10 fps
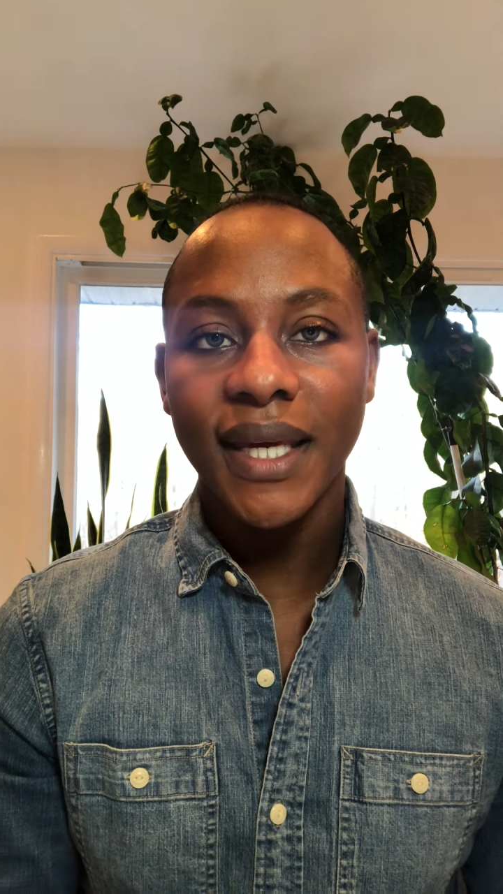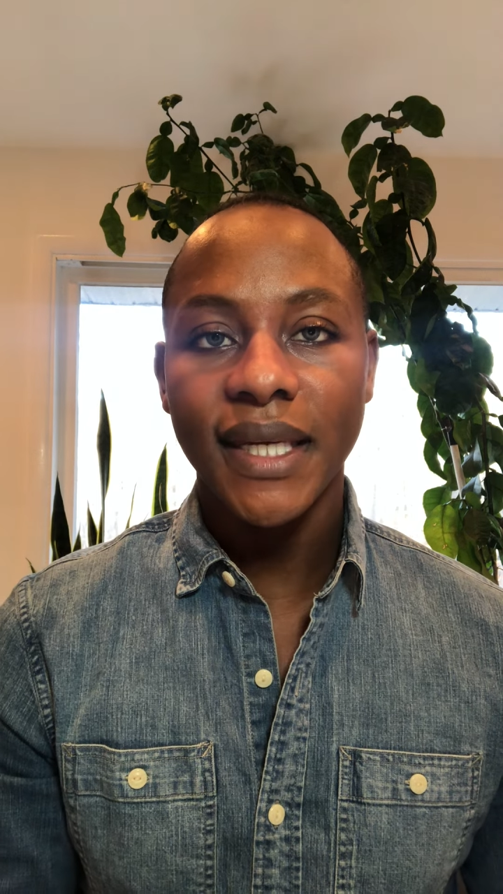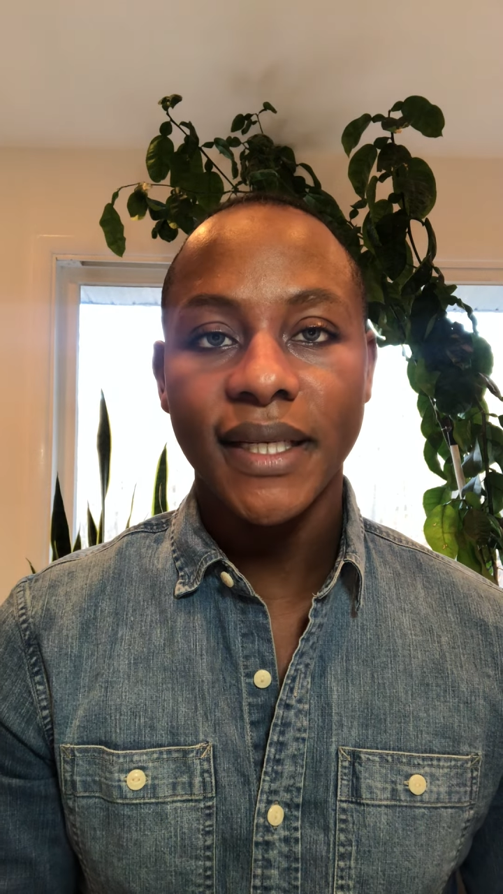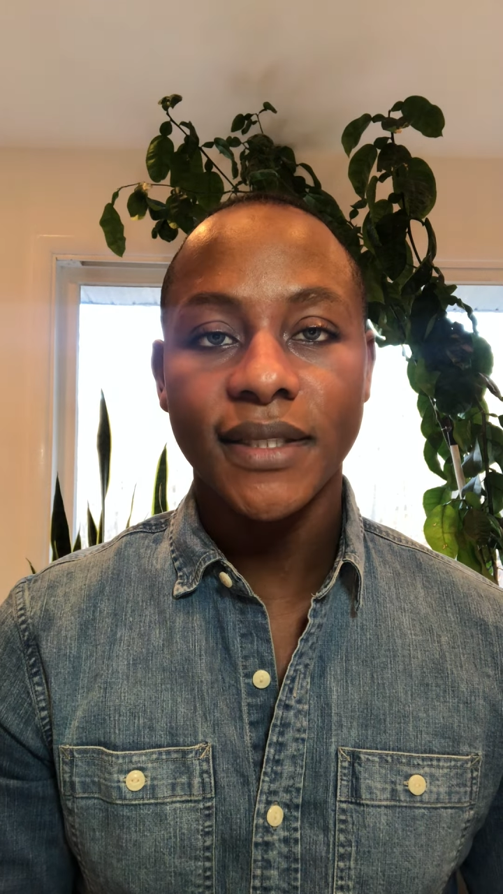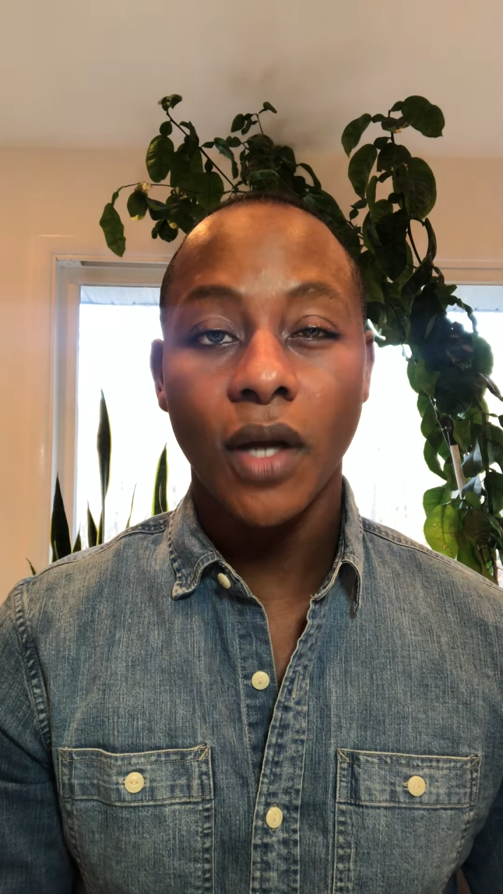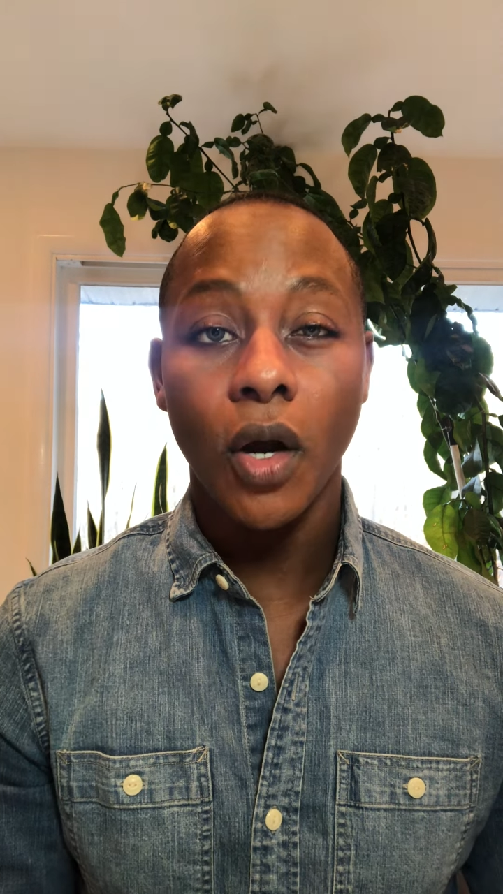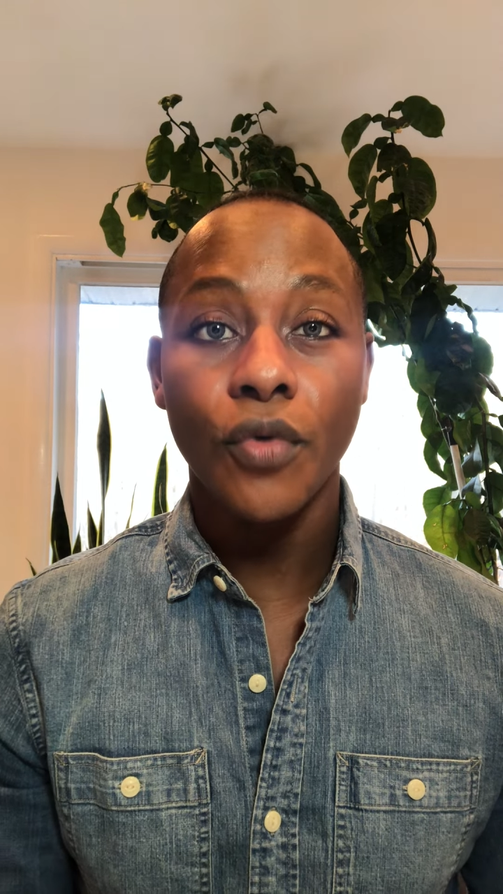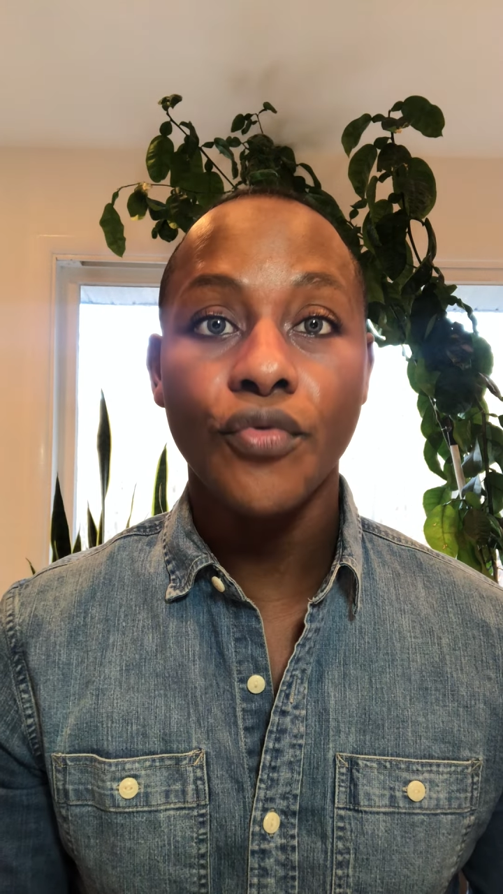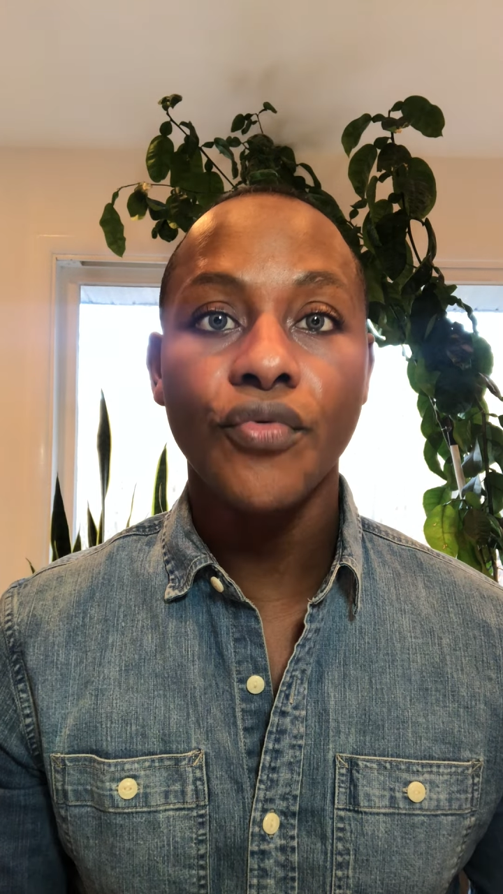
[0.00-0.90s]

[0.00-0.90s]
it is our